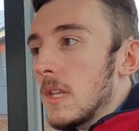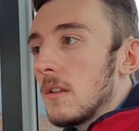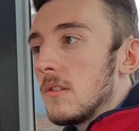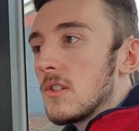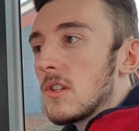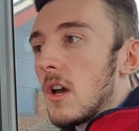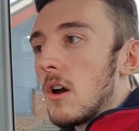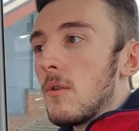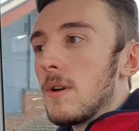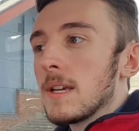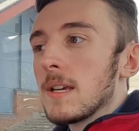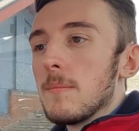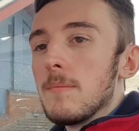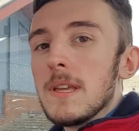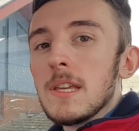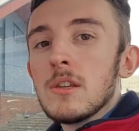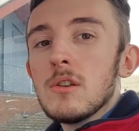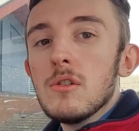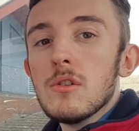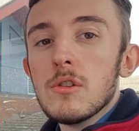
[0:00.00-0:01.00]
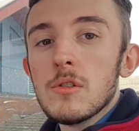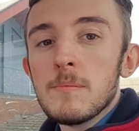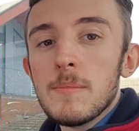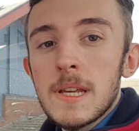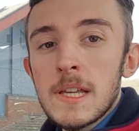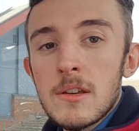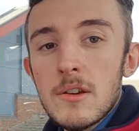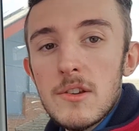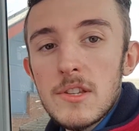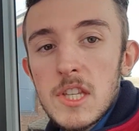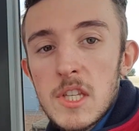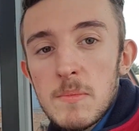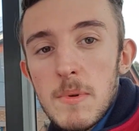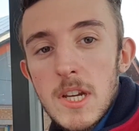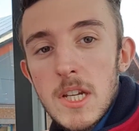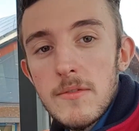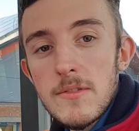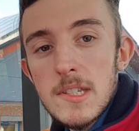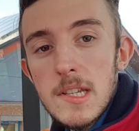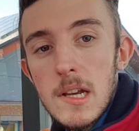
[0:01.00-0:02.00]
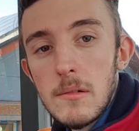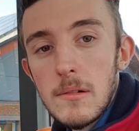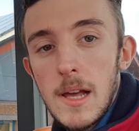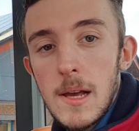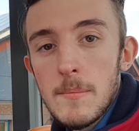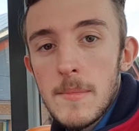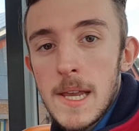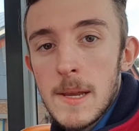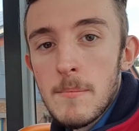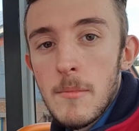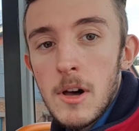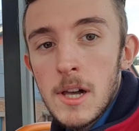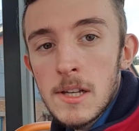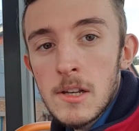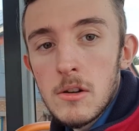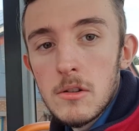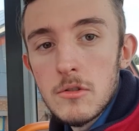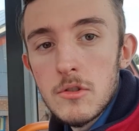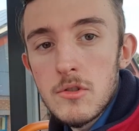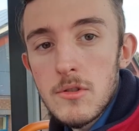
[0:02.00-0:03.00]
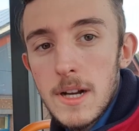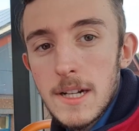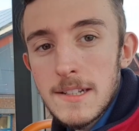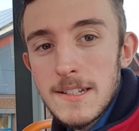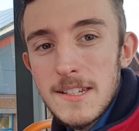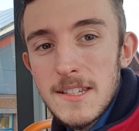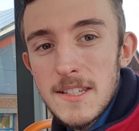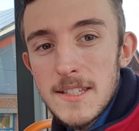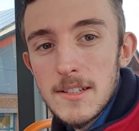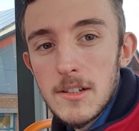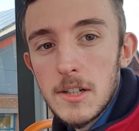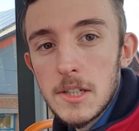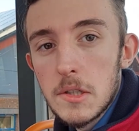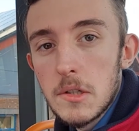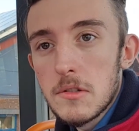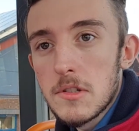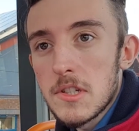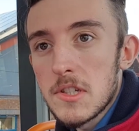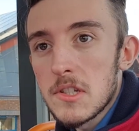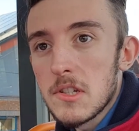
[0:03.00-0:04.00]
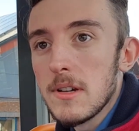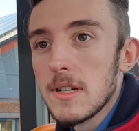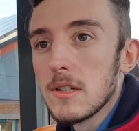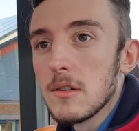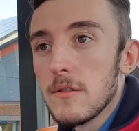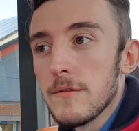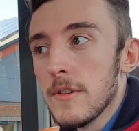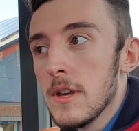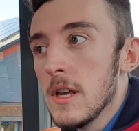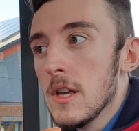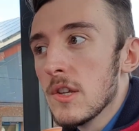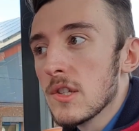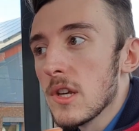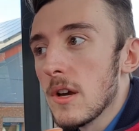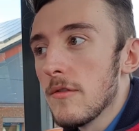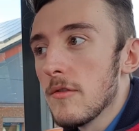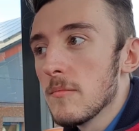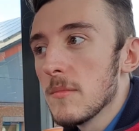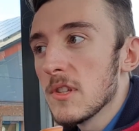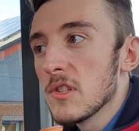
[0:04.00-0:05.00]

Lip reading: So it can be good because, especially for someone like me, my contract is sign on to sign off. So from the